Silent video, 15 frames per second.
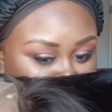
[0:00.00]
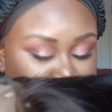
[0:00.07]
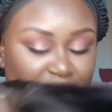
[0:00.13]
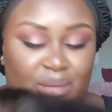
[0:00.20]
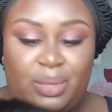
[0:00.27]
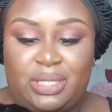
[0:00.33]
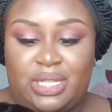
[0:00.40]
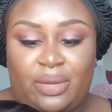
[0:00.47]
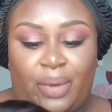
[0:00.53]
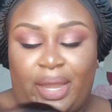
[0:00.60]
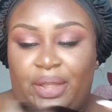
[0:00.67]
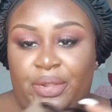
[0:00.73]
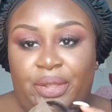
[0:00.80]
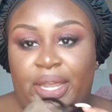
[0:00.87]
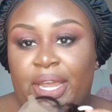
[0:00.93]
Smells like
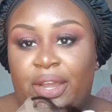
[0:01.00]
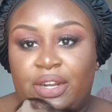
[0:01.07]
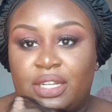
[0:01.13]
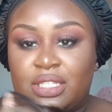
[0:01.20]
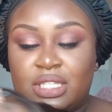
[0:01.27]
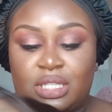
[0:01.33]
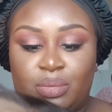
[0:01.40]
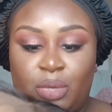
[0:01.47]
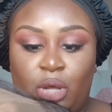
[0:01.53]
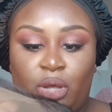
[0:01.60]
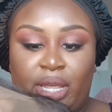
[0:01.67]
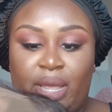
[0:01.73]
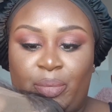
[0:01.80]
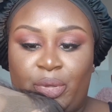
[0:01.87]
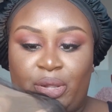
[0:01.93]
regular hair. It doesn't smell
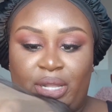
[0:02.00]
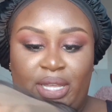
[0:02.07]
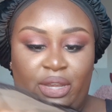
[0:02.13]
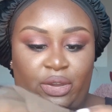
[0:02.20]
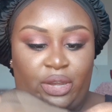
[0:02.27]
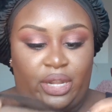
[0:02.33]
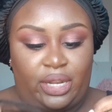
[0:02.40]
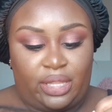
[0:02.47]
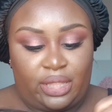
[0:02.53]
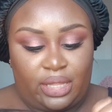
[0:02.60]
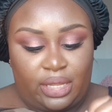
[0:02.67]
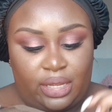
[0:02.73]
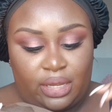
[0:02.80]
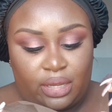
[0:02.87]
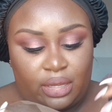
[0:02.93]
chemically or
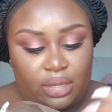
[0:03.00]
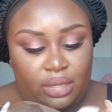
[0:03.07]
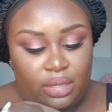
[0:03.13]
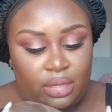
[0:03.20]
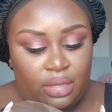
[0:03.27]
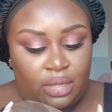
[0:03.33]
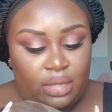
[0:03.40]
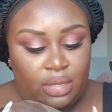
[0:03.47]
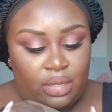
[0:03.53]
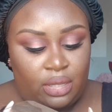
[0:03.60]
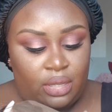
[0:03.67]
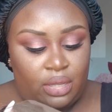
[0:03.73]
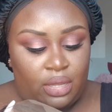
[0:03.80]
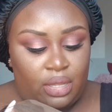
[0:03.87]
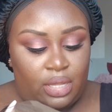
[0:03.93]
anything.
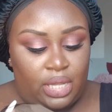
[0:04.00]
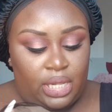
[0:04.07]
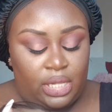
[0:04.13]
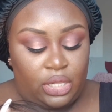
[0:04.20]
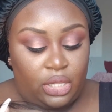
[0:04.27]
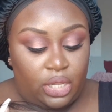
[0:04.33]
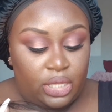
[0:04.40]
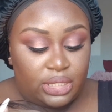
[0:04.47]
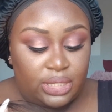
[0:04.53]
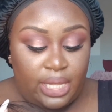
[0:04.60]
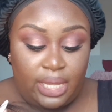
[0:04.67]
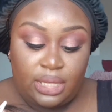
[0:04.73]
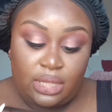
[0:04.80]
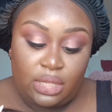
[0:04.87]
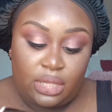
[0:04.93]
It looks
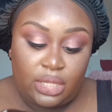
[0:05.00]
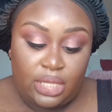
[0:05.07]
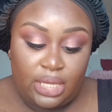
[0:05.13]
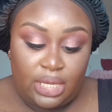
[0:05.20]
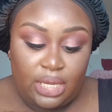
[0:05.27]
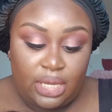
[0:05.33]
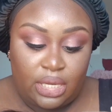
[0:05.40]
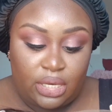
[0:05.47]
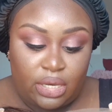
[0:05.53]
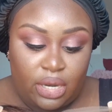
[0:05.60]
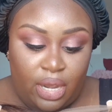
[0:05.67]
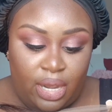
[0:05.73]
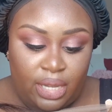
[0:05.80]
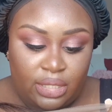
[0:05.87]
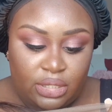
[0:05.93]
like the
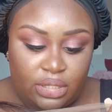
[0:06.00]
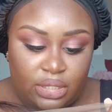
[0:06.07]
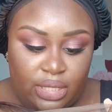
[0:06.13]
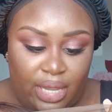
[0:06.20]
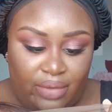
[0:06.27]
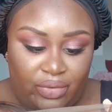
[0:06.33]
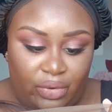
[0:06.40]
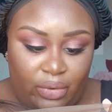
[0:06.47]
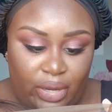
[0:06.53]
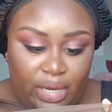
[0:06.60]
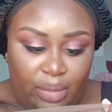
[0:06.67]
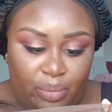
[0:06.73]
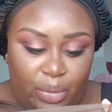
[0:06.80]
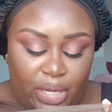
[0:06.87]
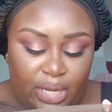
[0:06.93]
knots have
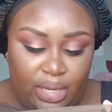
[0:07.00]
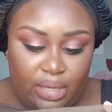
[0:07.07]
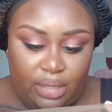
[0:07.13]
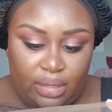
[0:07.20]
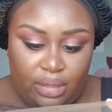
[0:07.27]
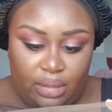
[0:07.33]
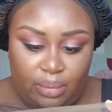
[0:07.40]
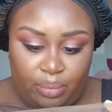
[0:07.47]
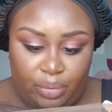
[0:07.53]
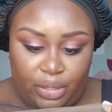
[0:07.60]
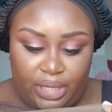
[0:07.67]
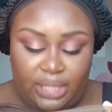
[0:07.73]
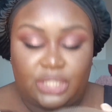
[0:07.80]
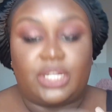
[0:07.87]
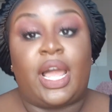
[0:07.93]
already been
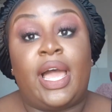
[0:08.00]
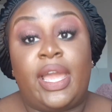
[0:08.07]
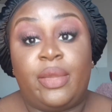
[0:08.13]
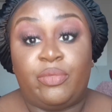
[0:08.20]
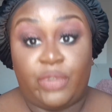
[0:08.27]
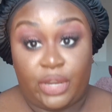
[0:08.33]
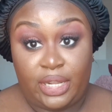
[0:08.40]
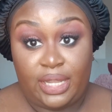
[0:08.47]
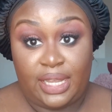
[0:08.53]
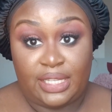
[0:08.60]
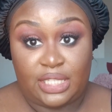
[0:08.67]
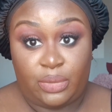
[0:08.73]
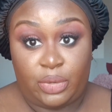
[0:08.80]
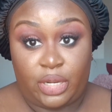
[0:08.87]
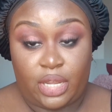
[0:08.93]
bleached. I am very
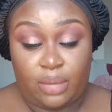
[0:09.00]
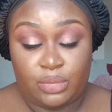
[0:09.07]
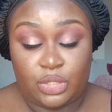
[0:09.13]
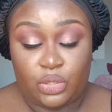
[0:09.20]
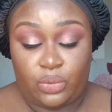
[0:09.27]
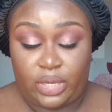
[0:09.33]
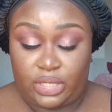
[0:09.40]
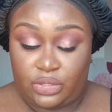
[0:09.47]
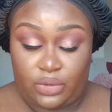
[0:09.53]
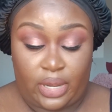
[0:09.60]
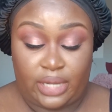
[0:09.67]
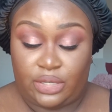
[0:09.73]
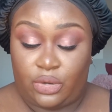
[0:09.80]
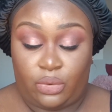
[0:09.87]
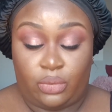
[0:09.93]
lazy when it comes to wigs, so
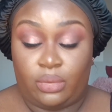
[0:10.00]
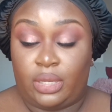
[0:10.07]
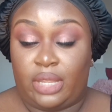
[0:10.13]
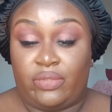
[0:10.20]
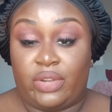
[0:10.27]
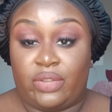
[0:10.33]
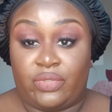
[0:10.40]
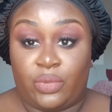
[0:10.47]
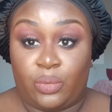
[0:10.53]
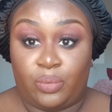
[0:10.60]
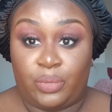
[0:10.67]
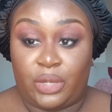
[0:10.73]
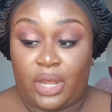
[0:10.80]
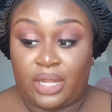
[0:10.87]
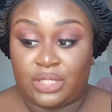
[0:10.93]
I don't, even if the
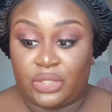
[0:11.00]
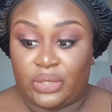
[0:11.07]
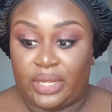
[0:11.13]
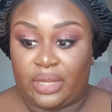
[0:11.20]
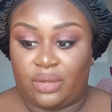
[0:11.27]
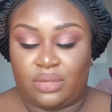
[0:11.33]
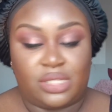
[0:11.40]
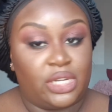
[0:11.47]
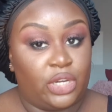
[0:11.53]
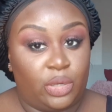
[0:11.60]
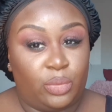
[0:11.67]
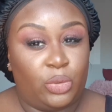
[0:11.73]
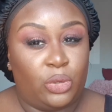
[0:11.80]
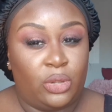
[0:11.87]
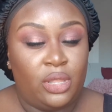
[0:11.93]
knots are like
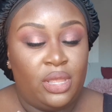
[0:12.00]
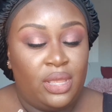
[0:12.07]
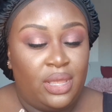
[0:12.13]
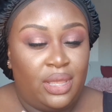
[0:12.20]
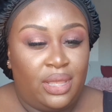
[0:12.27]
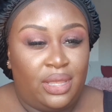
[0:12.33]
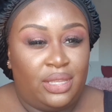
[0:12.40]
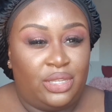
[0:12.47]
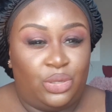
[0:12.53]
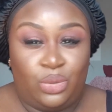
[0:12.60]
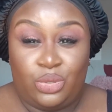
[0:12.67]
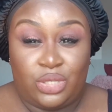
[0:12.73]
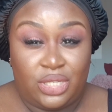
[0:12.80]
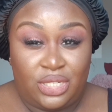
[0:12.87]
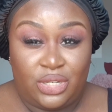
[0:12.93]
terrible,
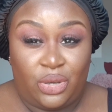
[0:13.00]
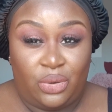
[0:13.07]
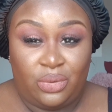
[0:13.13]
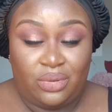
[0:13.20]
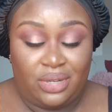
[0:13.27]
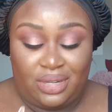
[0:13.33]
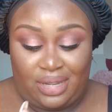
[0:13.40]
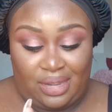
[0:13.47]
usually don't